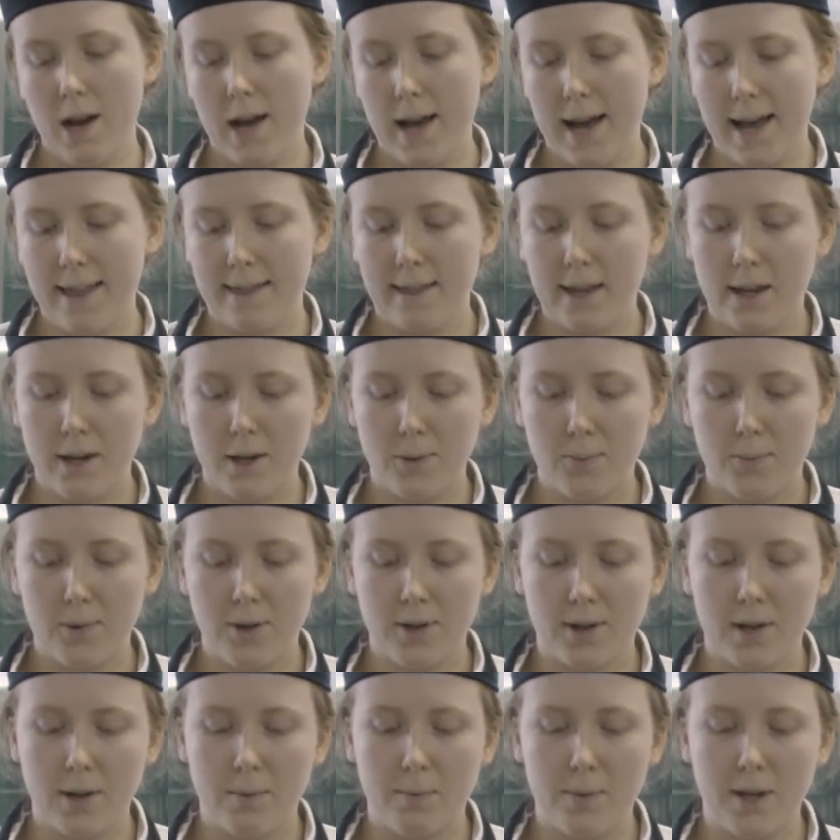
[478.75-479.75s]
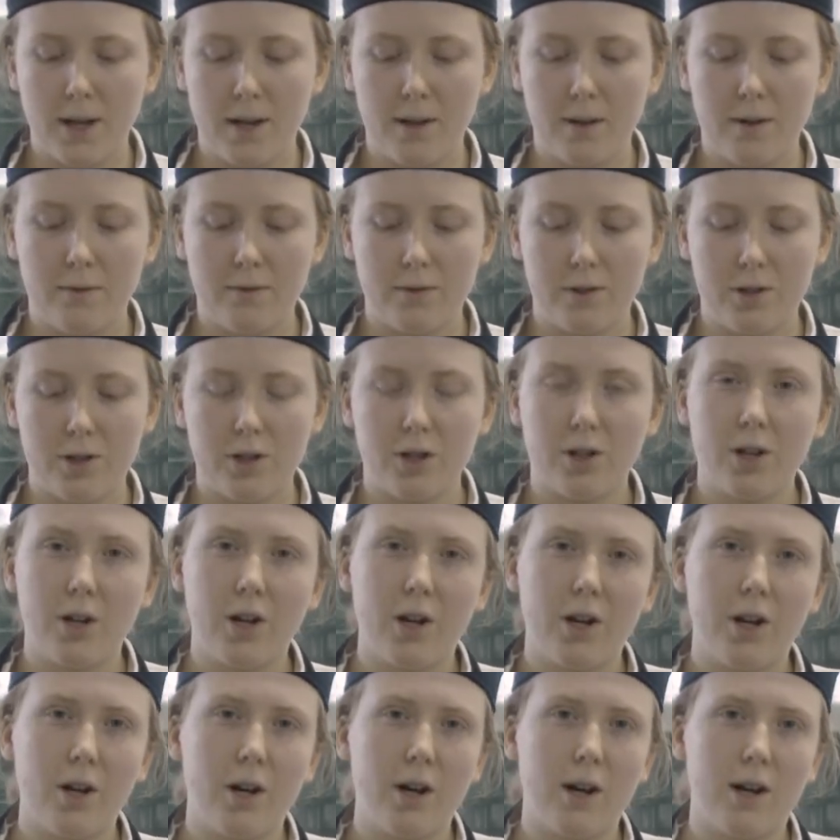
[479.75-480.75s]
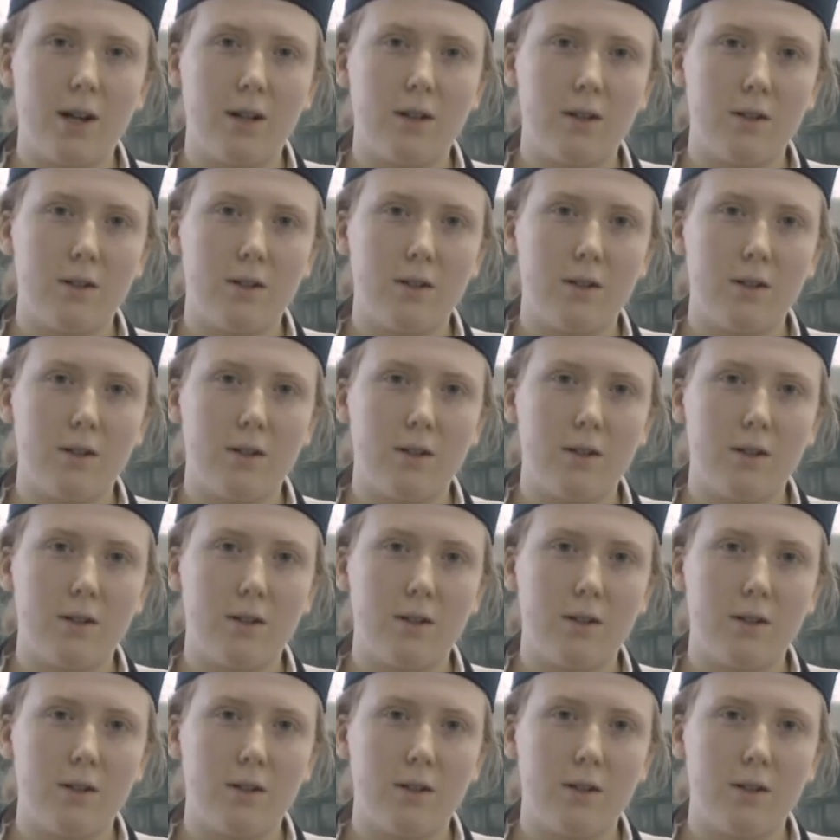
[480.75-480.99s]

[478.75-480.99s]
And then you put a bit of sugar and